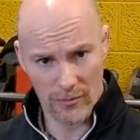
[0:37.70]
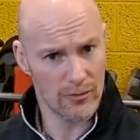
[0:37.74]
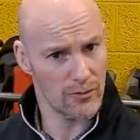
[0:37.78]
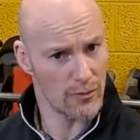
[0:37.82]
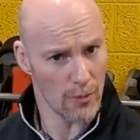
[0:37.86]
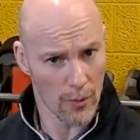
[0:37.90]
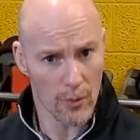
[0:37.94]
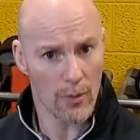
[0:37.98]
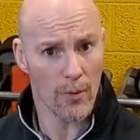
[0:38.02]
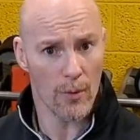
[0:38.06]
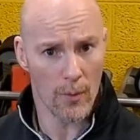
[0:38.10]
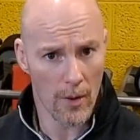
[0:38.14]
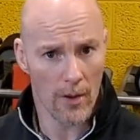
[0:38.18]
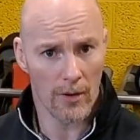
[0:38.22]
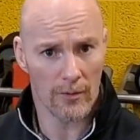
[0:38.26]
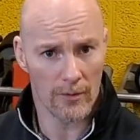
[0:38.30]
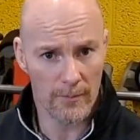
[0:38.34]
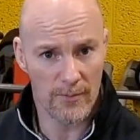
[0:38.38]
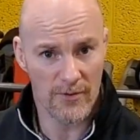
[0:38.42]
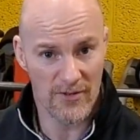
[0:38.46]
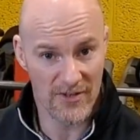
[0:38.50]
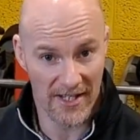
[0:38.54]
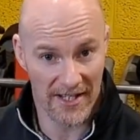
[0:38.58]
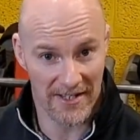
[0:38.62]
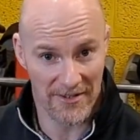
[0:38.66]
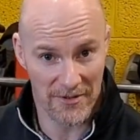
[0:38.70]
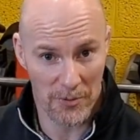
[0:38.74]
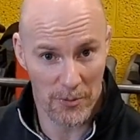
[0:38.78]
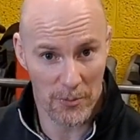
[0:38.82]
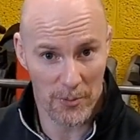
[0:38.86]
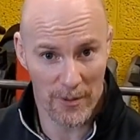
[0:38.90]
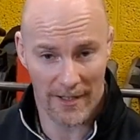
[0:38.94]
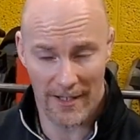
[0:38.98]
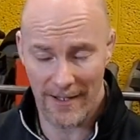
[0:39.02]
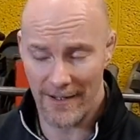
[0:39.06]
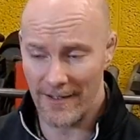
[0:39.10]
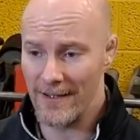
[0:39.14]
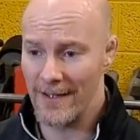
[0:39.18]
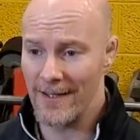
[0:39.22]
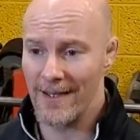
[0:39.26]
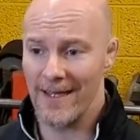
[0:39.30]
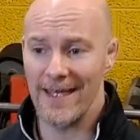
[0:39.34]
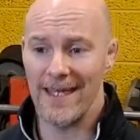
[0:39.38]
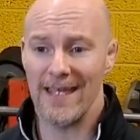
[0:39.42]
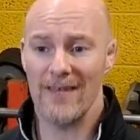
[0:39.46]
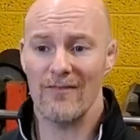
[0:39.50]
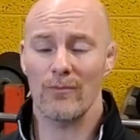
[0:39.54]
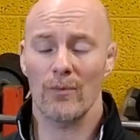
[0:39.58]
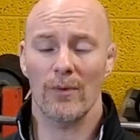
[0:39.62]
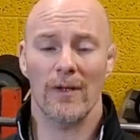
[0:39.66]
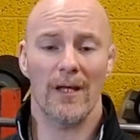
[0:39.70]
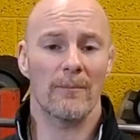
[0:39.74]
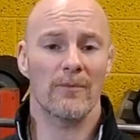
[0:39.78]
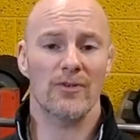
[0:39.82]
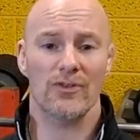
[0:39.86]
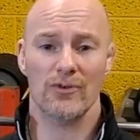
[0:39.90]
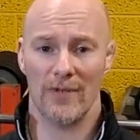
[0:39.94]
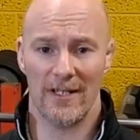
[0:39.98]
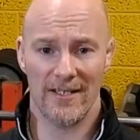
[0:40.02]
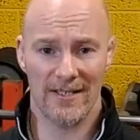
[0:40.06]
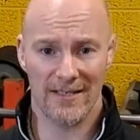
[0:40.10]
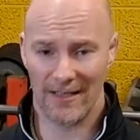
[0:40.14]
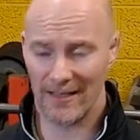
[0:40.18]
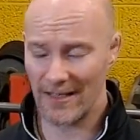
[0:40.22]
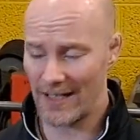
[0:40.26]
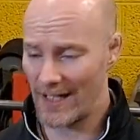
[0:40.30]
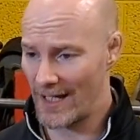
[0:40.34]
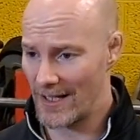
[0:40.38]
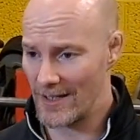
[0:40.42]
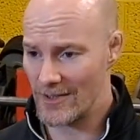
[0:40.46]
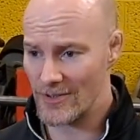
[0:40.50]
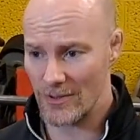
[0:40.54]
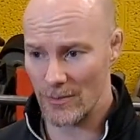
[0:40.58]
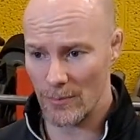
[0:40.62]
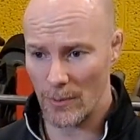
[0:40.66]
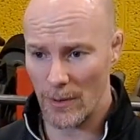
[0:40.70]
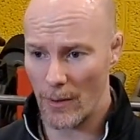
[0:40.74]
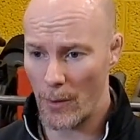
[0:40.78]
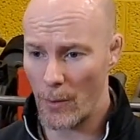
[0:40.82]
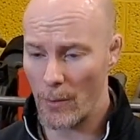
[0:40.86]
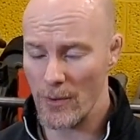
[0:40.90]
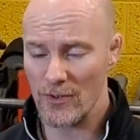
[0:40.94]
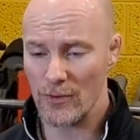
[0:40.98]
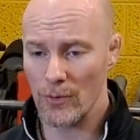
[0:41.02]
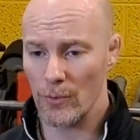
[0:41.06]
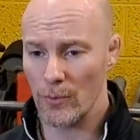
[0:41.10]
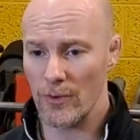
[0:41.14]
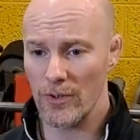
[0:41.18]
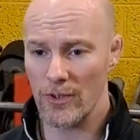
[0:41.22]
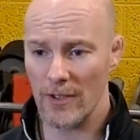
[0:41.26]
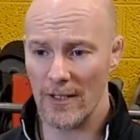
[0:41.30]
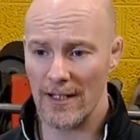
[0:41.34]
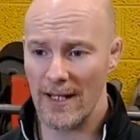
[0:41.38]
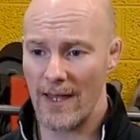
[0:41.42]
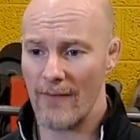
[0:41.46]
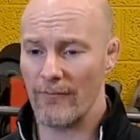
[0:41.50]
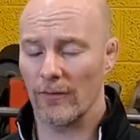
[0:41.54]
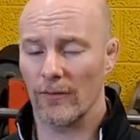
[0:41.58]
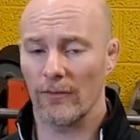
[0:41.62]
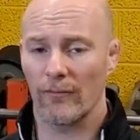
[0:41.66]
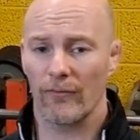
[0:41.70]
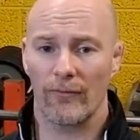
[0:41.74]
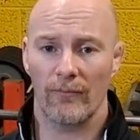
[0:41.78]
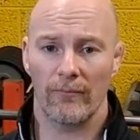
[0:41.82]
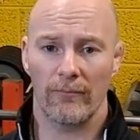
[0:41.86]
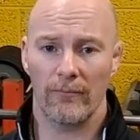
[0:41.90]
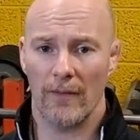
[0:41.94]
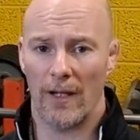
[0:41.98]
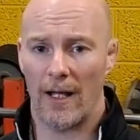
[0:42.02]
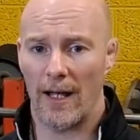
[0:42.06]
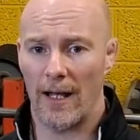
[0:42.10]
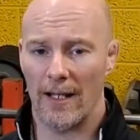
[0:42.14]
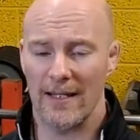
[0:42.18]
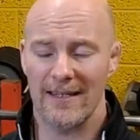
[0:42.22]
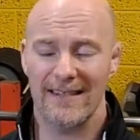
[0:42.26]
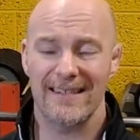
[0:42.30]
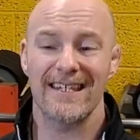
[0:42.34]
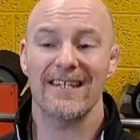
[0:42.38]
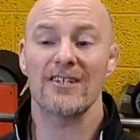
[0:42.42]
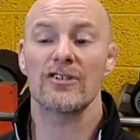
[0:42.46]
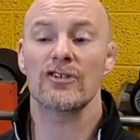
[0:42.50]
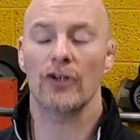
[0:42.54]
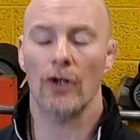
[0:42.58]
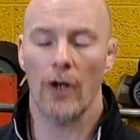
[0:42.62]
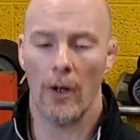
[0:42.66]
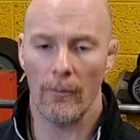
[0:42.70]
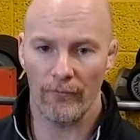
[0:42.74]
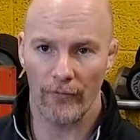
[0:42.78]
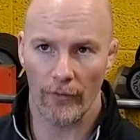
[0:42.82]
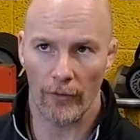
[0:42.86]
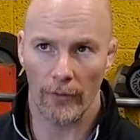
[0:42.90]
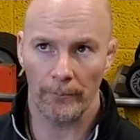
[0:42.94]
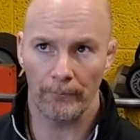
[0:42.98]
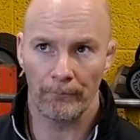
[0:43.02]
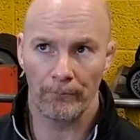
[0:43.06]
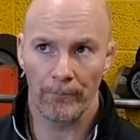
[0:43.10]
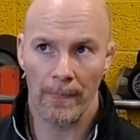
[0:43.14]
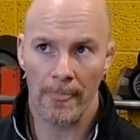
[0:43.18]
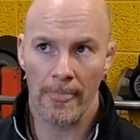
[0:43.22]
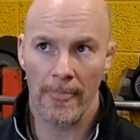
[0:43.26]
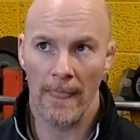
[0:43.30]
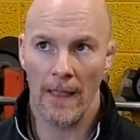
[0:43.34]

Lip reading: don't go 100%, okay? Even when I'm stretching clients, I always go to a level of discomfort